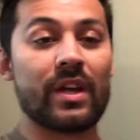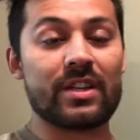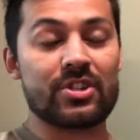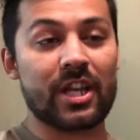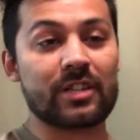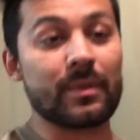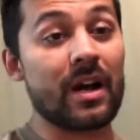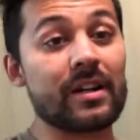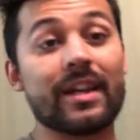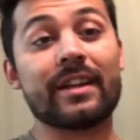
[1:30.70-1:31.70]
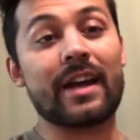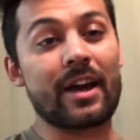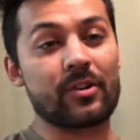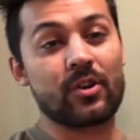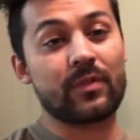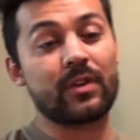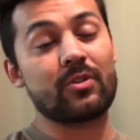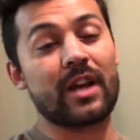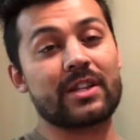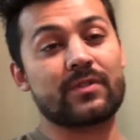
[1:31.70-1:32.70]
checked them out, and I don't know if any of you
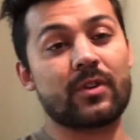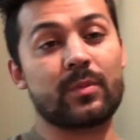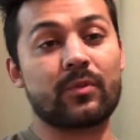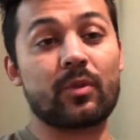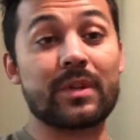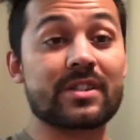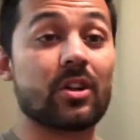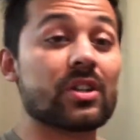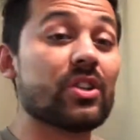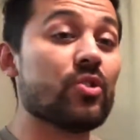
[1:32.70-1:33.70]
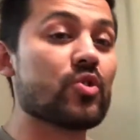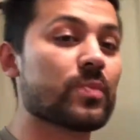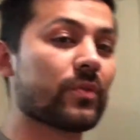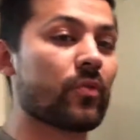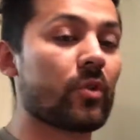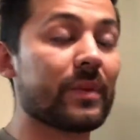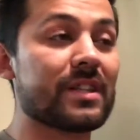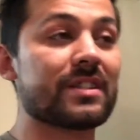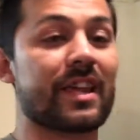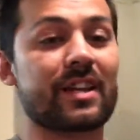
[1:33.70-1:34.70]
guys have heard it before, but it's called Hughes
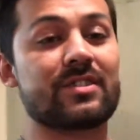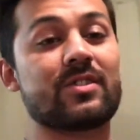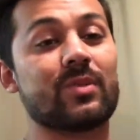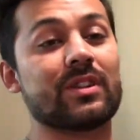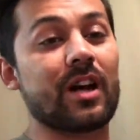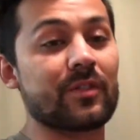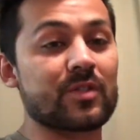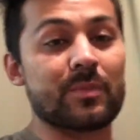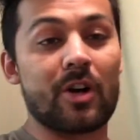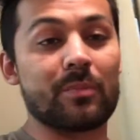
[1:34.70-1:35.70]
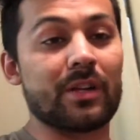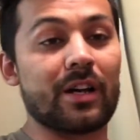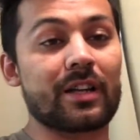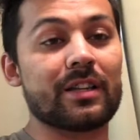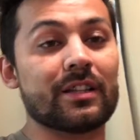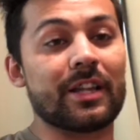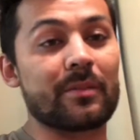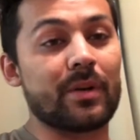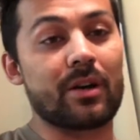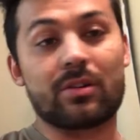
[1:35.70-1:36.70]
Performance. They actually do a lot of small block, late
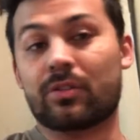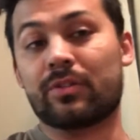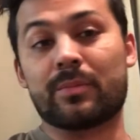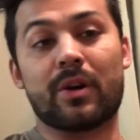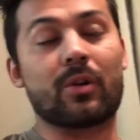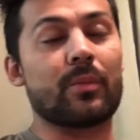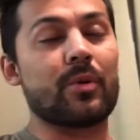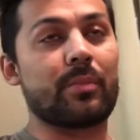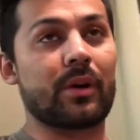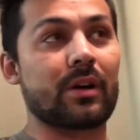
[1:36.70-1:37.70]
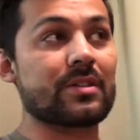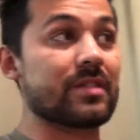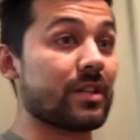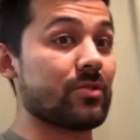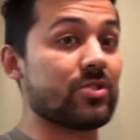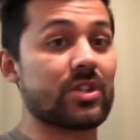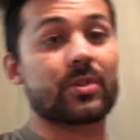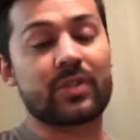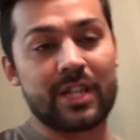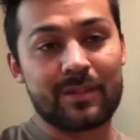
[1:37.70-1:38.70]
model, early model Mopars. They do Gen
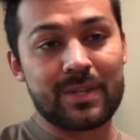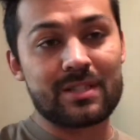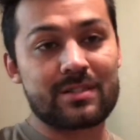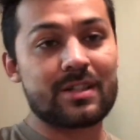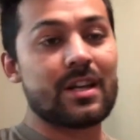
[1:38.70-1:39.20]
3 Hemis.